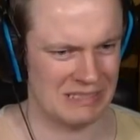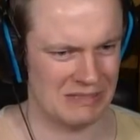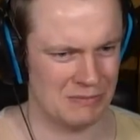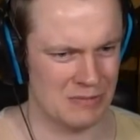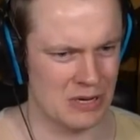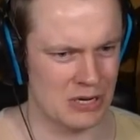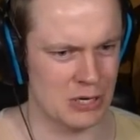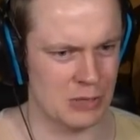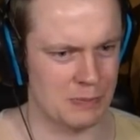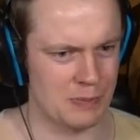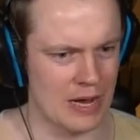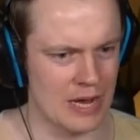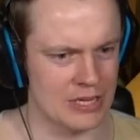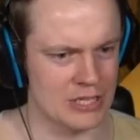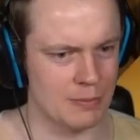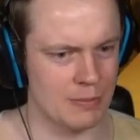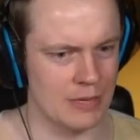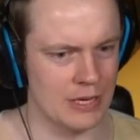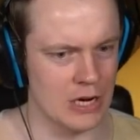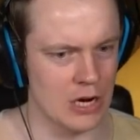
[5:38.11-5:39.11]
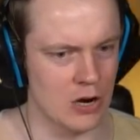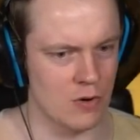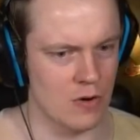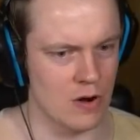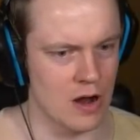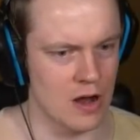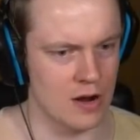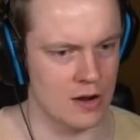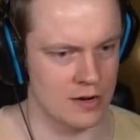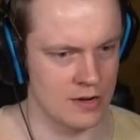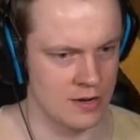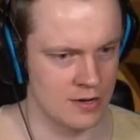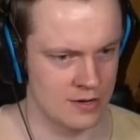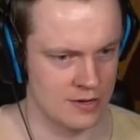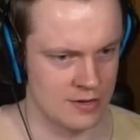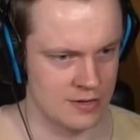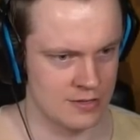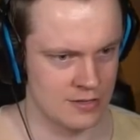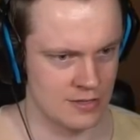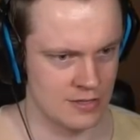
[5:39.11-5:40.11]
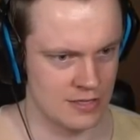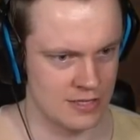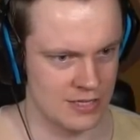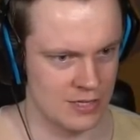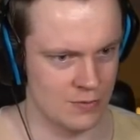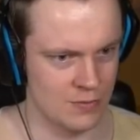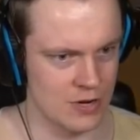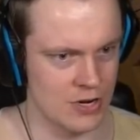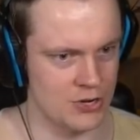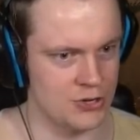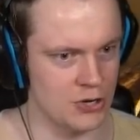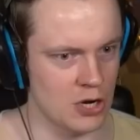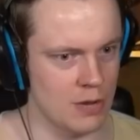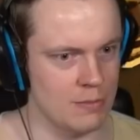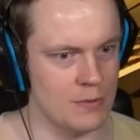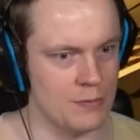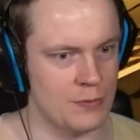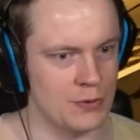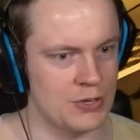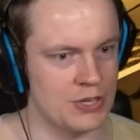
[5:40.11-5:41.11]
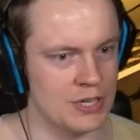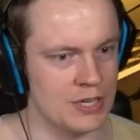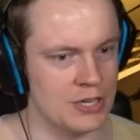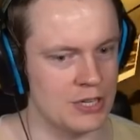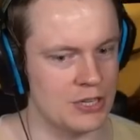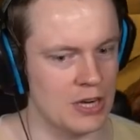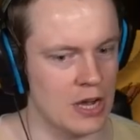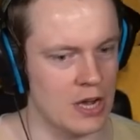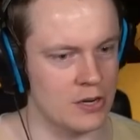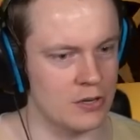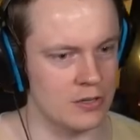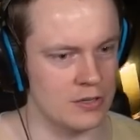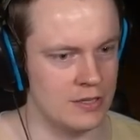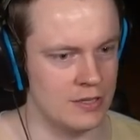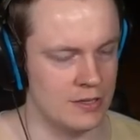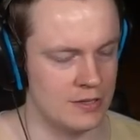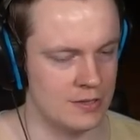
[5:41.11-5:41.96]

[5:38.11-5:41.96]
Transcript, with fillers: What could possibly go wrong? You want to join me for dinner, Donald?